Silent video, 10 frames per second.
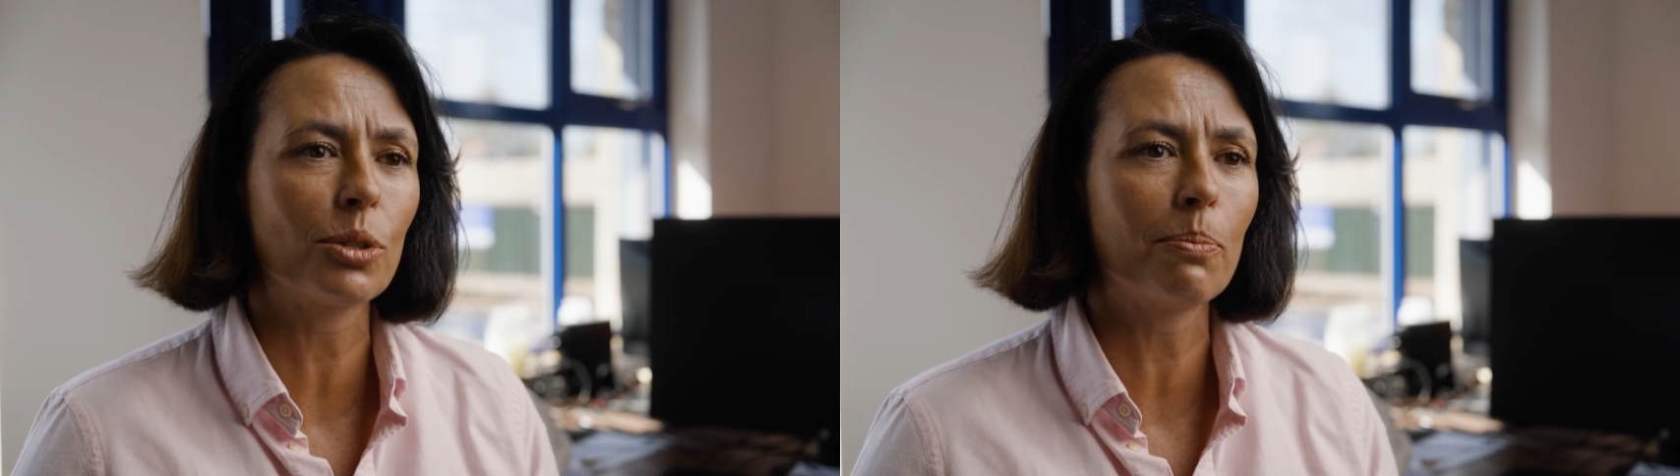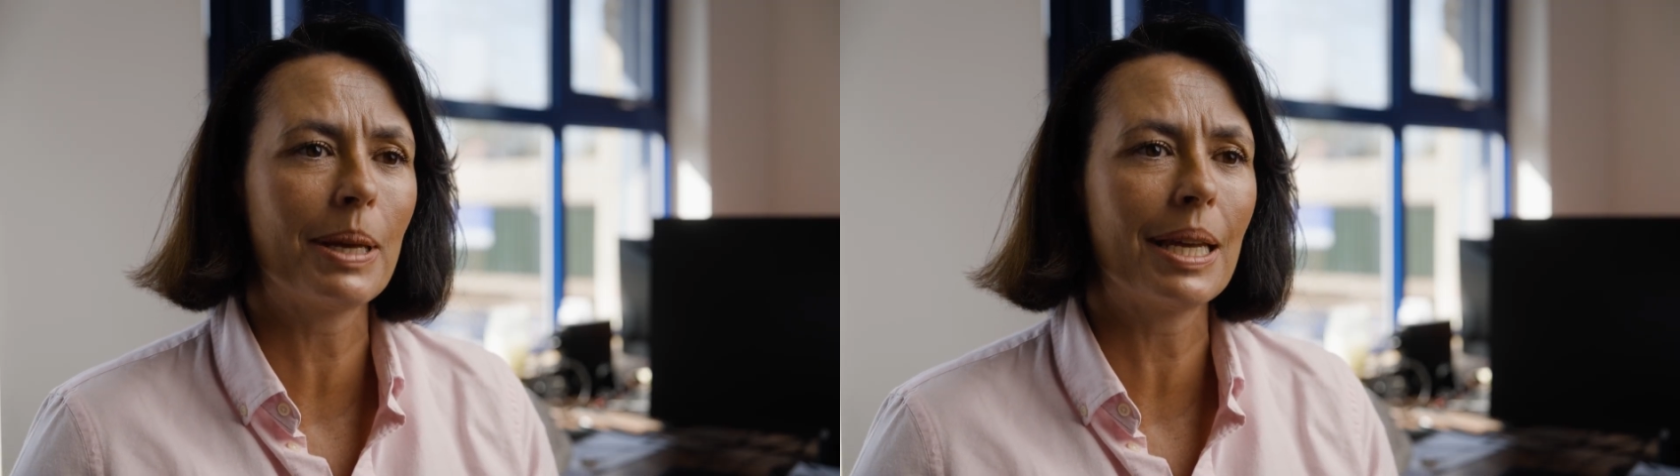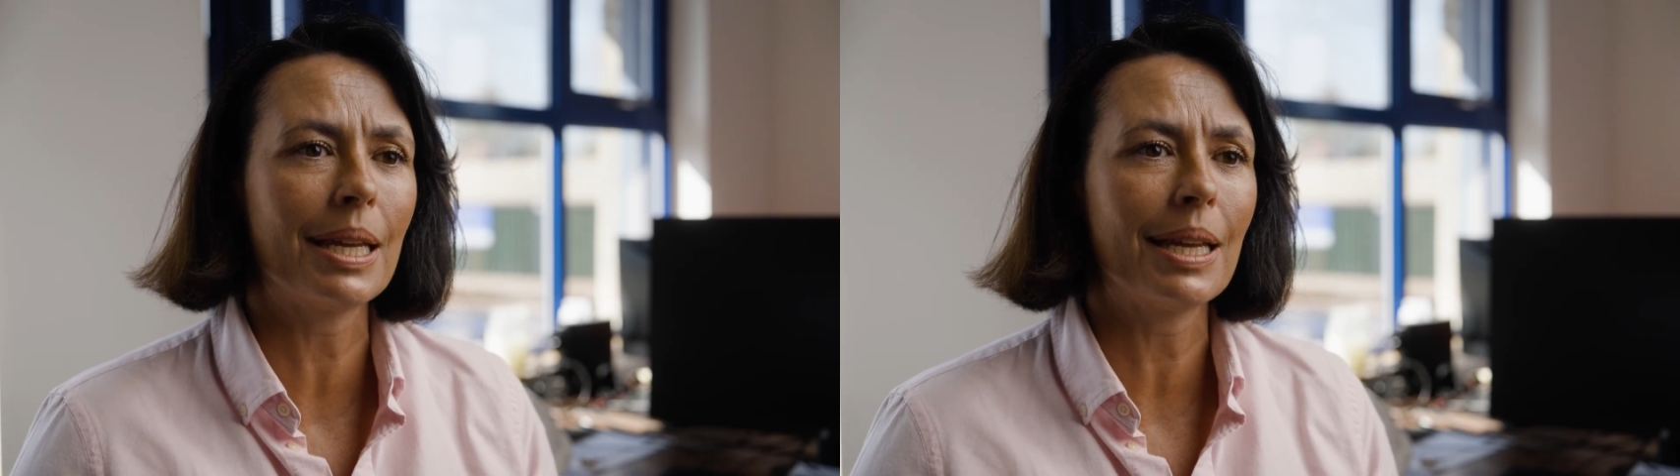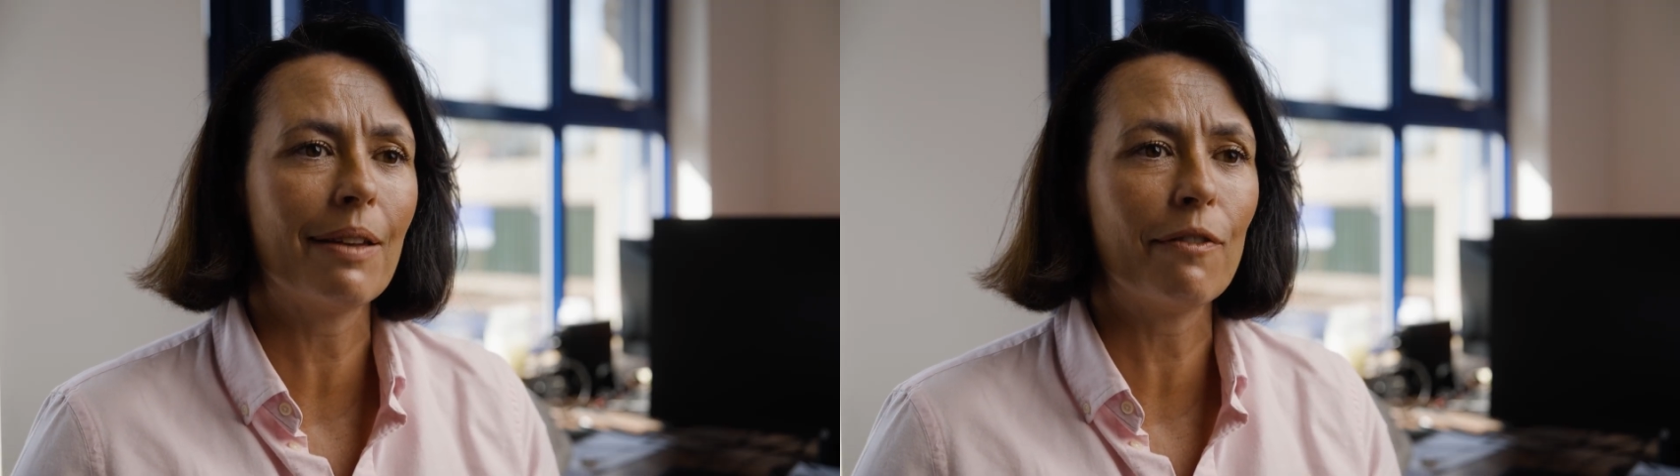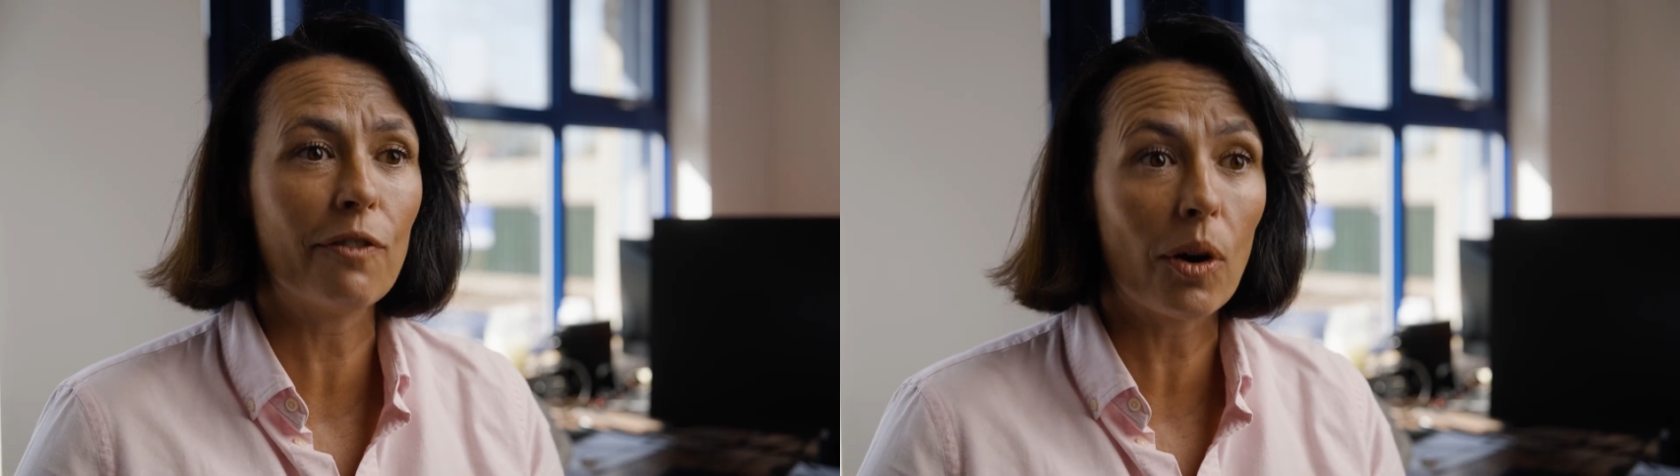to be
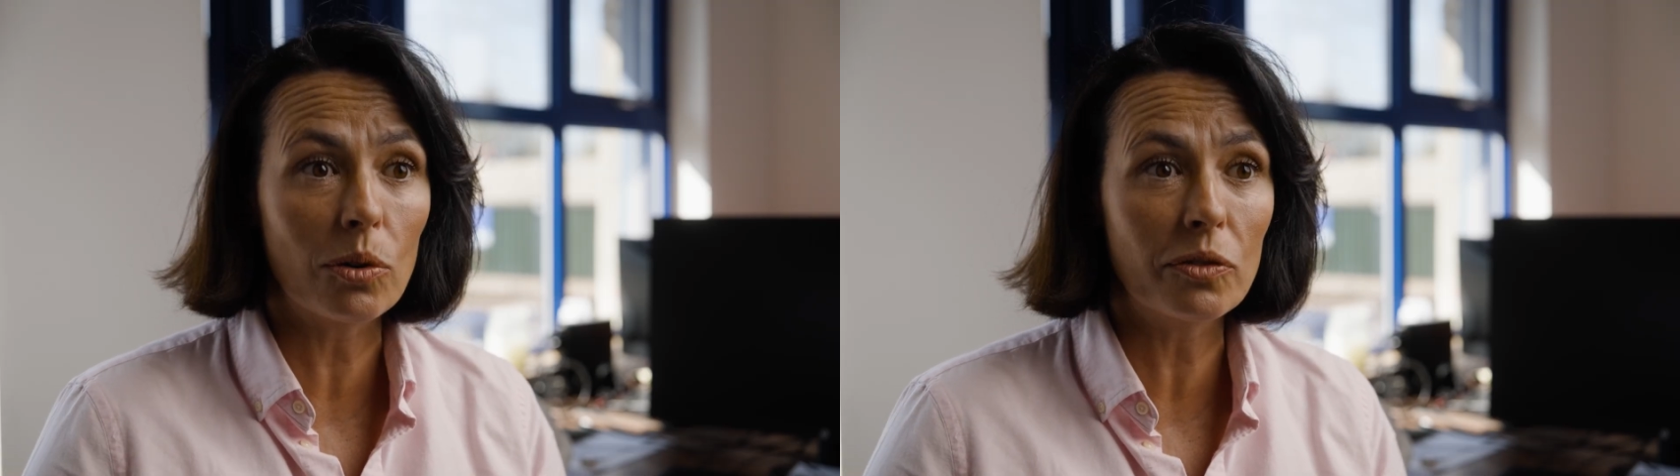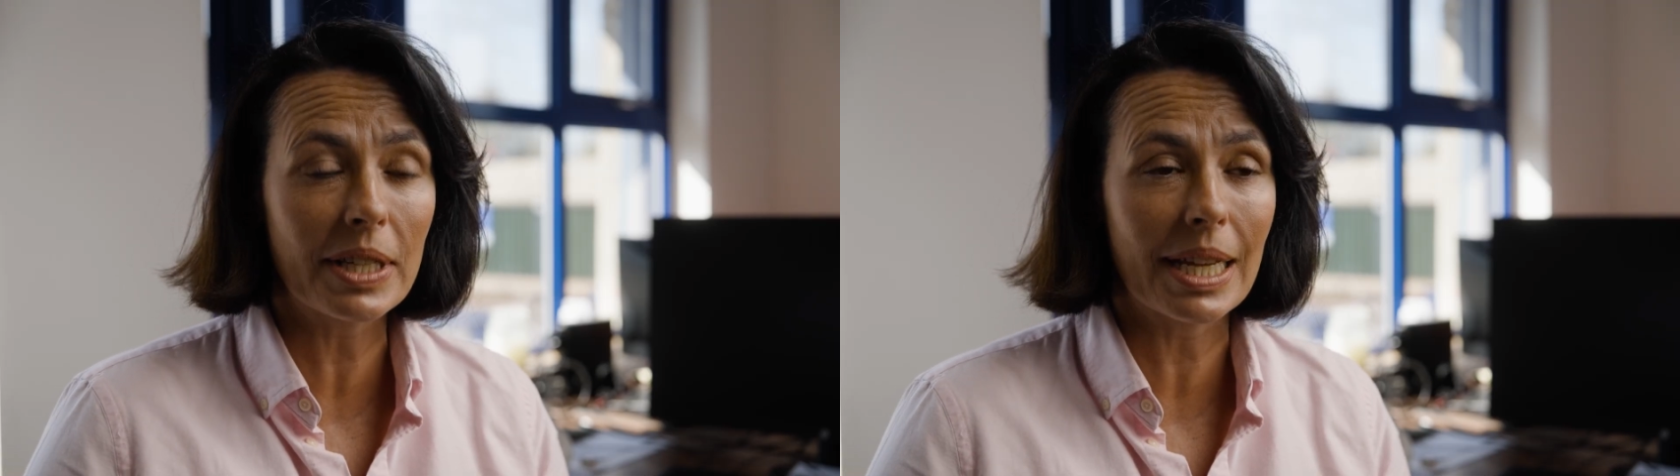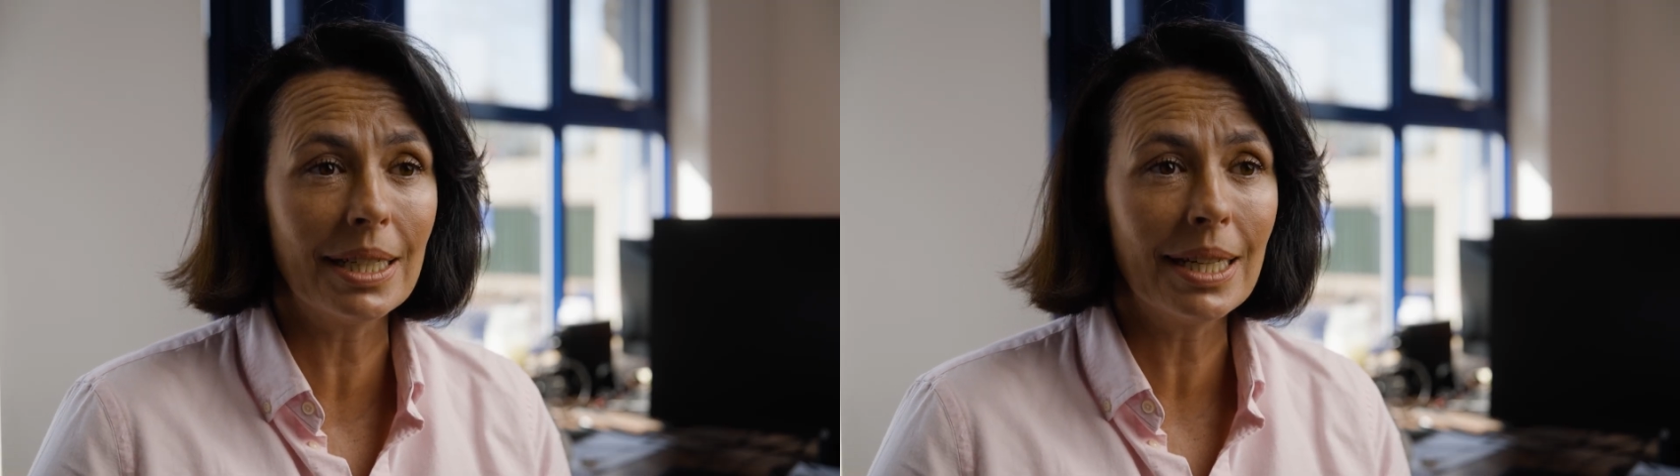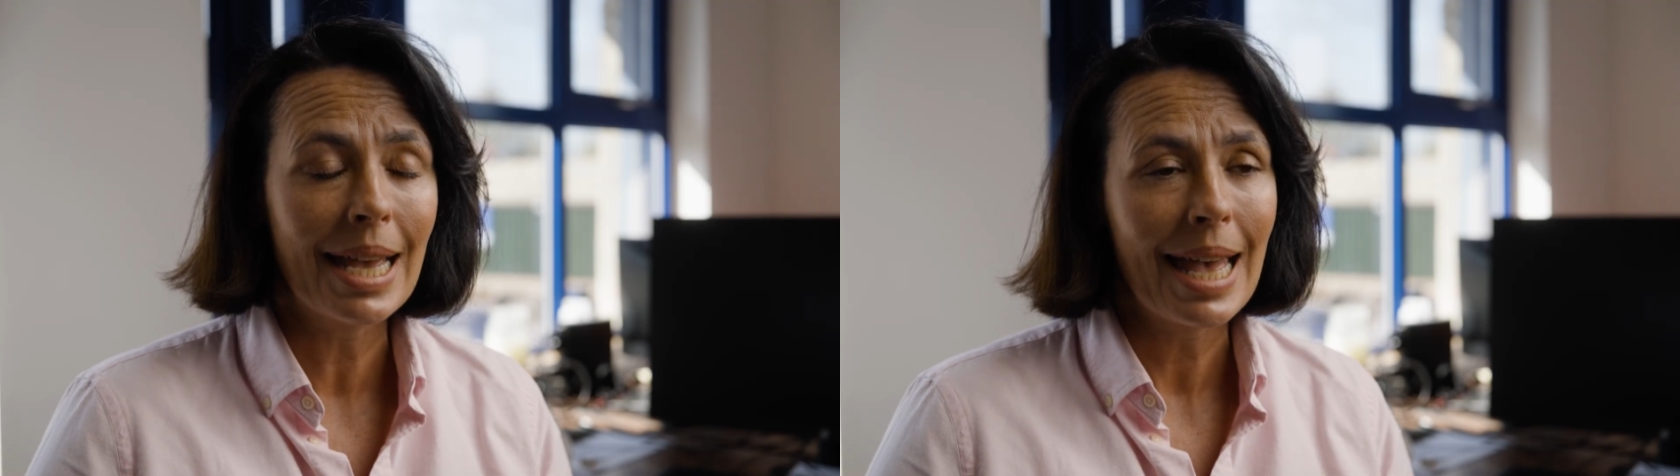involved in.